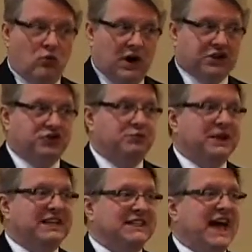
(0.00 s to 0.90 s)
want to
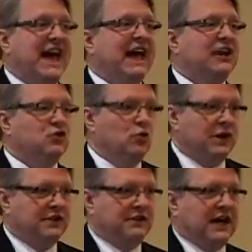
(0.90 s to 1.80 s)
be tagged
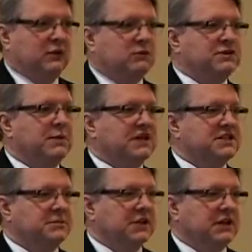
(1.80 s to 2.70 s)
with that
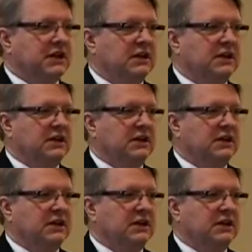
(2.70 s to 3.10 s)
responsibility,